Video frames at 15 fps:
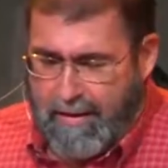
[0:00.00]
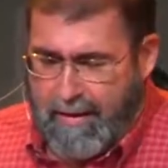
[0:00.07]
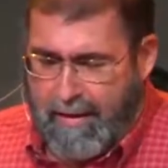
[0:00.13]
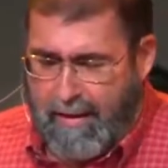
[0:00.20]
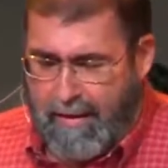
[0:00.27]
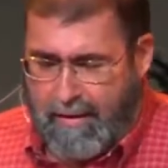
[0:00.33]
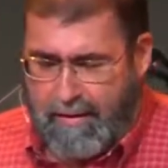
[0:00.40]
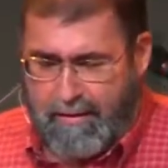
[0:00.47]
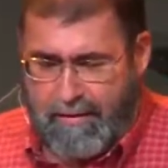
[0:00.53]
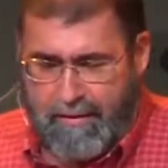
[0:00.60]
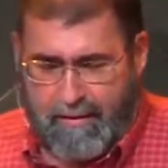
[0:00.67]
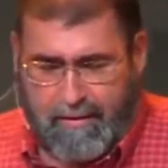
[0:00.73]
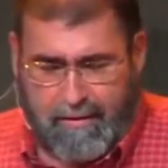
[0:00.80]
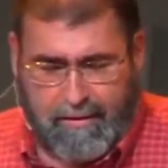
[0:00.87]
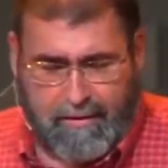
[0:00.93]

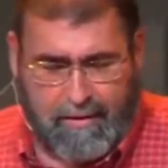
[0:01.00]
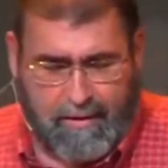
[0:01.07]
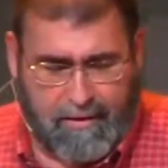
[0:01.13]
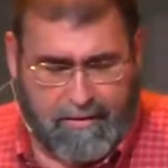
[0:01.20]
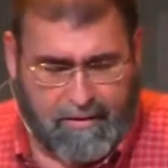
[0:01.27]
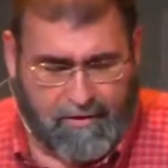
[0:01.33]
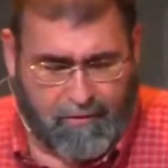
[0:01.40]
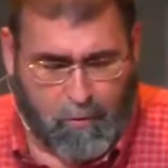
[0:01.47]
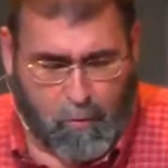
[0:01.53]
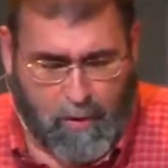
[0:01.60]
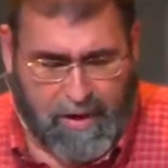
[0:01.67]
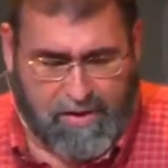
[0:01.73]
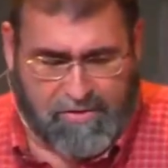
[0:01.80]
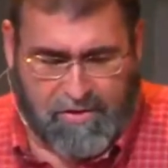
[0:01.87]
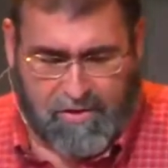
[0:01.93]
in different
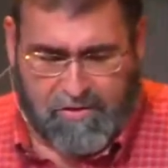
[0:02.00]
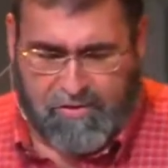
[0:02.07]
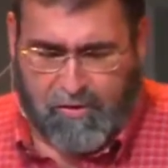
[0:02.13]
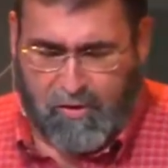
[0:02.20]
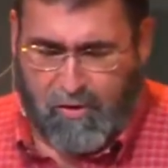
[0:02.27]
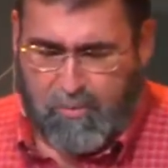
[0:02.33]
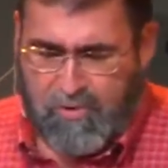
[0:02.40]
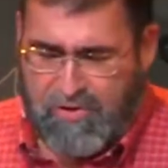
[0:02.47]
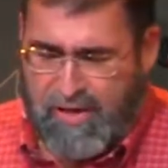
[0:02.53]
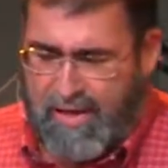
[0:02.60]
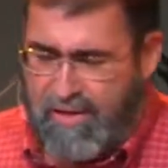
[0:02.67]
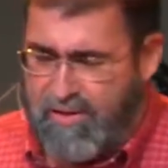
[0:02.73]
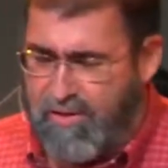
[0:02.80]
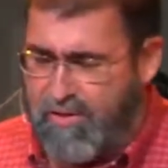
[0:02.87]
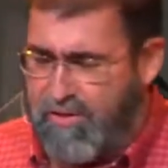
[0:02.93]
ways and the
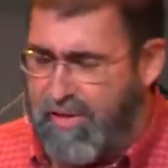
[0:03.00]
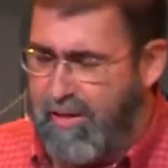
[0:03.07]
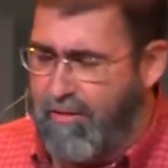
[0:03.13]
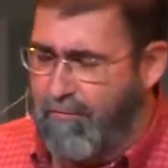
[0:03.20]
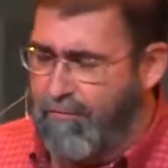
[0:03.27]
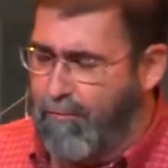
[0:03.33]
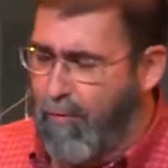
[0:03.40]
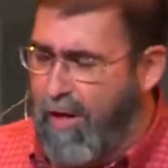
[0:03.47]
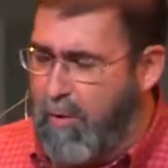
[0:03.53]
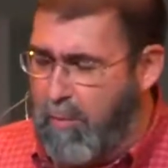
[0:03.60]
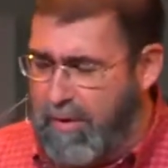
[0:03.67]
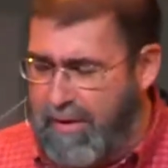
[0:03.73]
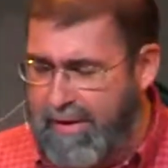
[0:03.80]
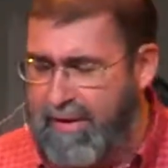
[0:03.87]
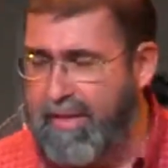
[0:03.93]
circumstances
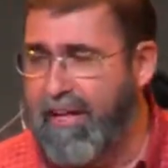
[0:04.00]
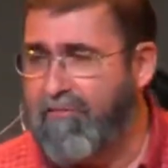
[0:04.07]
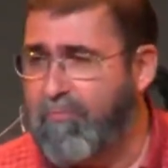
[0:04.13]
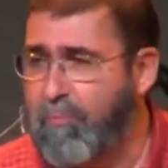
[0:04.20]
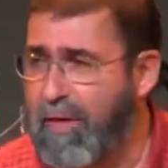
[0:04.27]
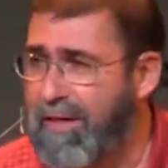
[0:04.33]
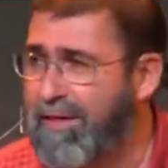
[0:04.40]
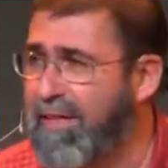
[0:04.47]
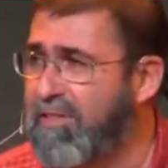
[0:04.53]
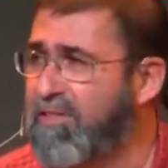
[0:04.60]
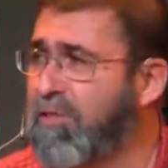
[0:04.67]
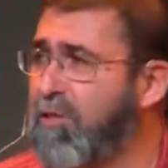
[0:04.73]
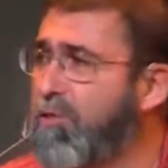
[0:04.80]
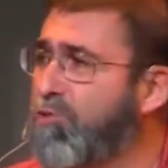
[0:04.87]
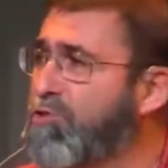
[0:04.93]
frequently left me
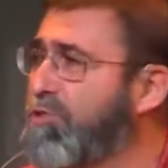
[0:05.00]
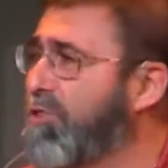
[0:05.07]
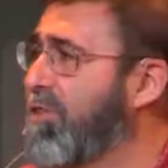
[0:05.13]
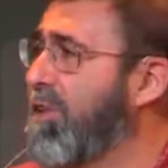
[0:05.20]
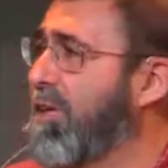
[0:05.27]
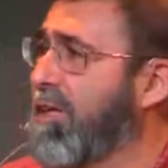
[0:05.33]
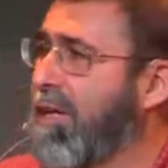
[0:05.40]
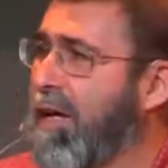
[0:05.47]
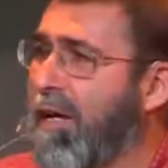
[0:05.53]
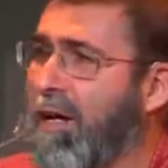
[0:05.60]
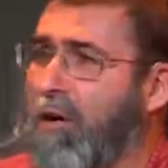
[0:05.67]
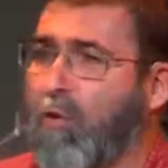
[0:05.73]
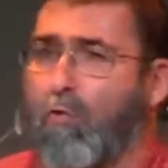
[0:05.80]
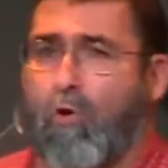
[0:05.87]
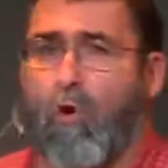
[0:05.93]
disillusioned and
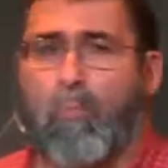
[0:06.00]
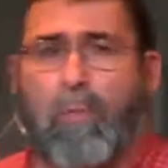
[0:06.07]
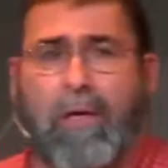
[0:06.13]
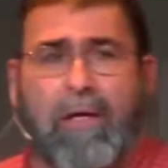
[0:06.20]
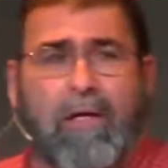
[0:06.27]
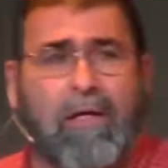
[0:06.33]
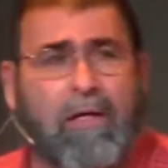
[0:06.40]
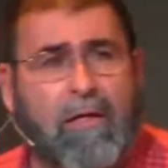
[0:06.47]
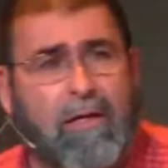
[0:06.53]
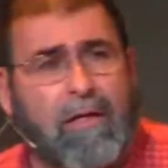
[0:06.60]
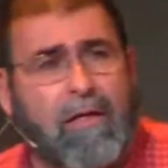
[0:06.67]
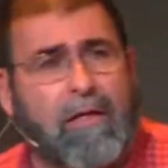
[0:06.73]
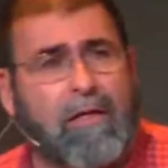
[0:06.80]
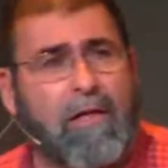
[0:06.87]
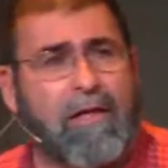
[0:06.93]
kind of groping
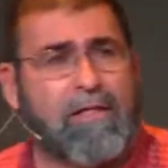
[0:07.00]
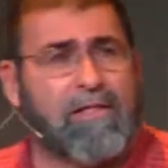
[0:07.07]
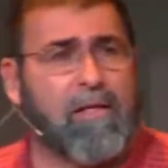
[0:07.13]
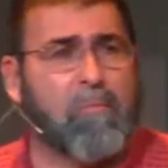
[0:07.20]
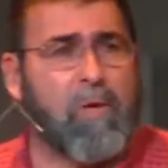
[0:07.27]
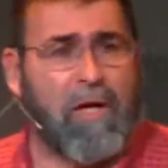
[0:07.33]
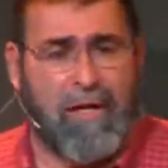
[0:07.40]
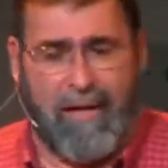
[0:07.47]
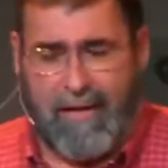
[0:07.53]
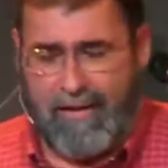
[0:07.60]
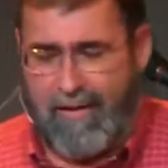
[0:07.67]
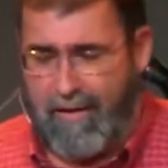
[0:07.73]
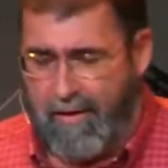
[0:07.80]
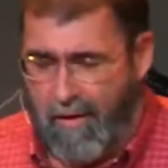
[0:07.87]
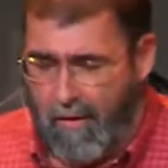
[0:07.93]
like somebody
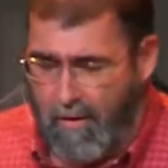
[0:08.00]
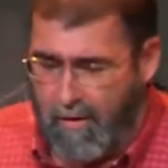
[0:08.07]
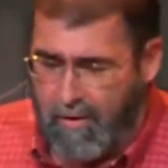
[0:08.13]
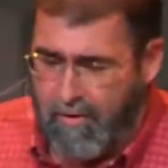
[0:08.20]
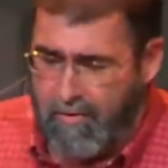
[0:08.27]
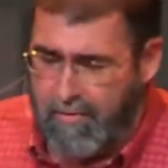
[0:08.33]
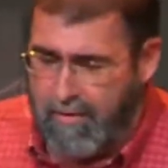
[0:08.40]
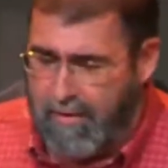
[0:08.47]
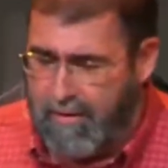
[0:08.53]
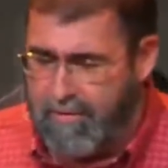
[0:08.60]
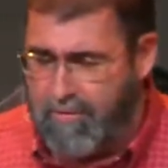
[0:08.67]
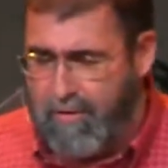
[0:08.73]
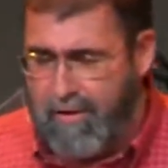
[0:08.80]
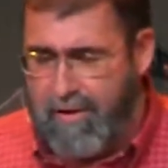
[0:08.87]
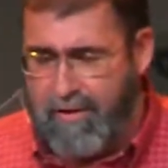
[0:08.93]
in the dark
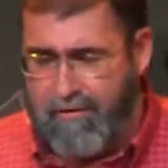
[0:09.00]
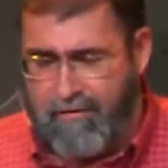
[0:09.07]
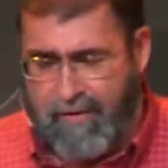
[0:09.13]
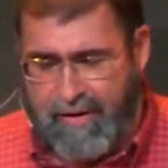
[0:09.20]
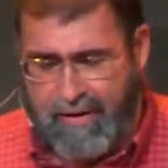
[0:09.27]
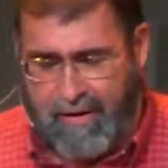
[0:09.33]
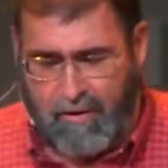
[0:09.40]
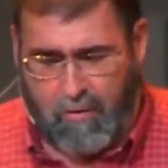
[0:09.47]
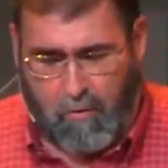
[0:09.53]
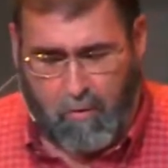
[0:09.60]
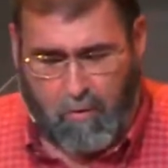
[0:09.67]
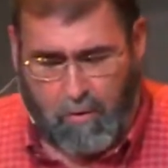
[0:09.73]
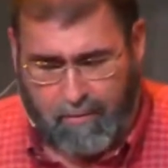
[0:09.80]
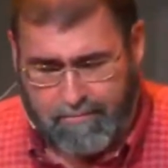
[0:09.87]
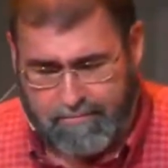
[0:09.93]
trying to find the
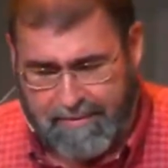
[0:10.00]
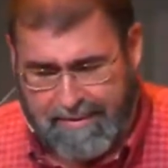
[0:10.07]
door.